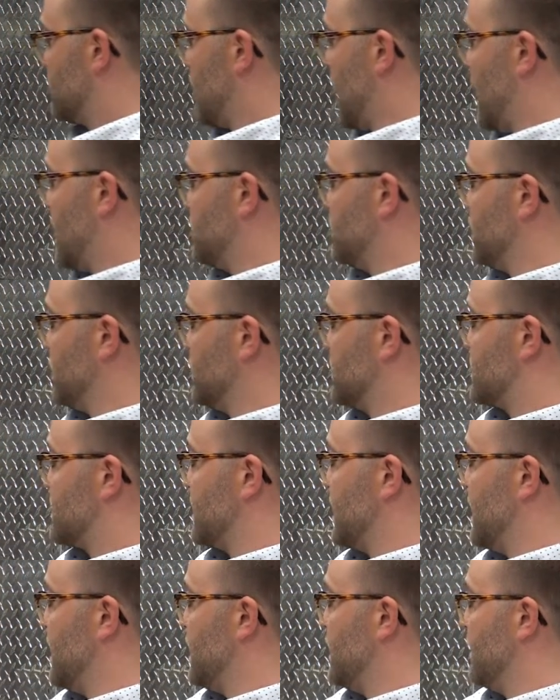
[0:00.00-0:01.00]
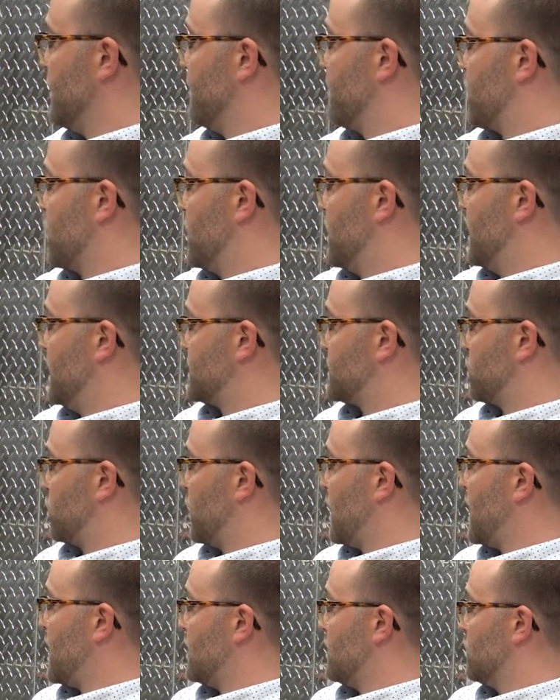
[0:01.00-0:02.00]
As you can see, for this
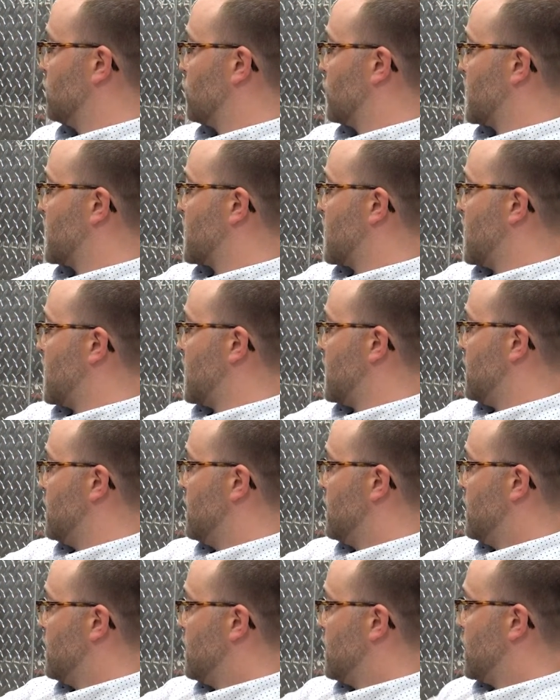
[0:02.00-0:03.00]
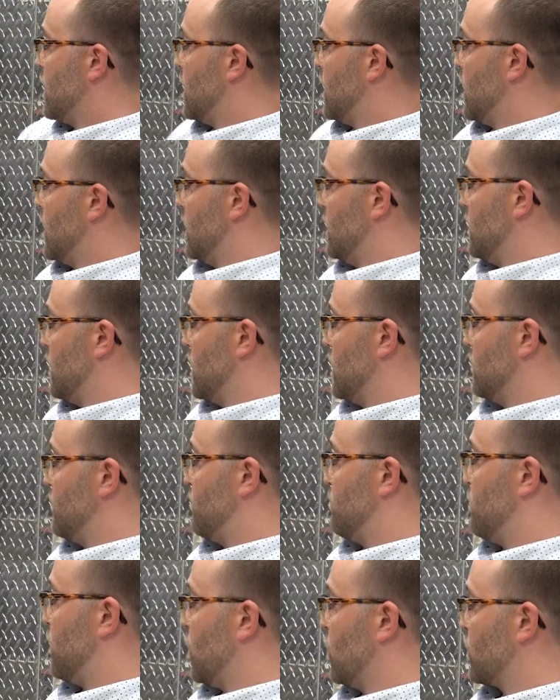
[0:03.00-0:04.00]
weight, we got a
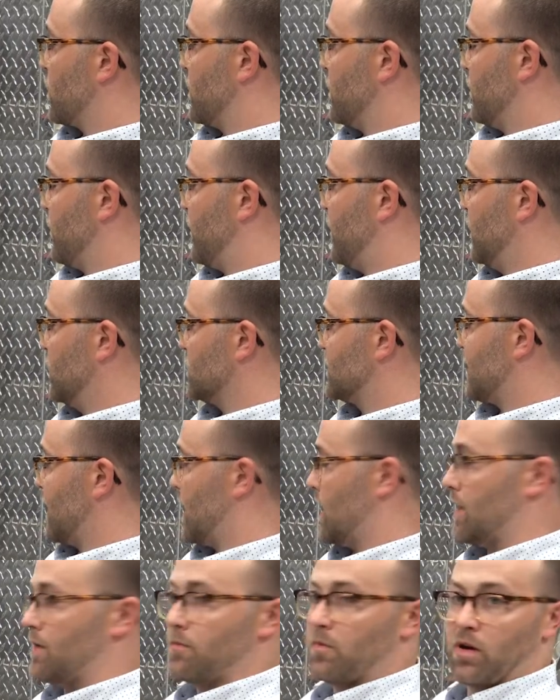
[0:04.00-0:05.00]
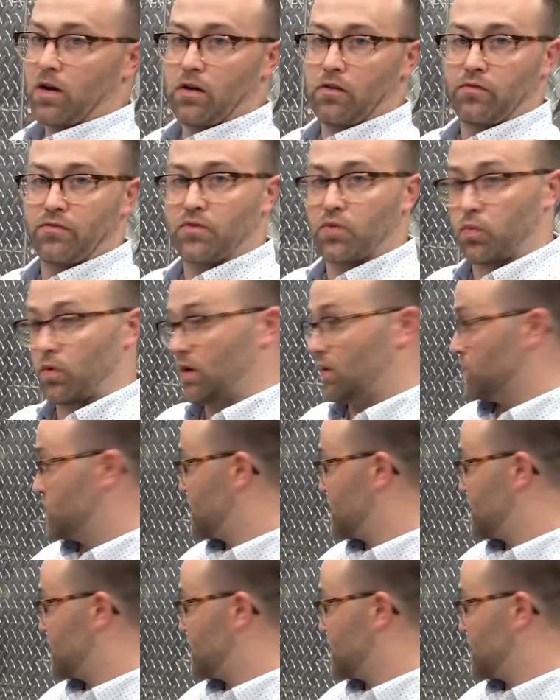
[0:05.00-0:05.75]
bulk fill time of 12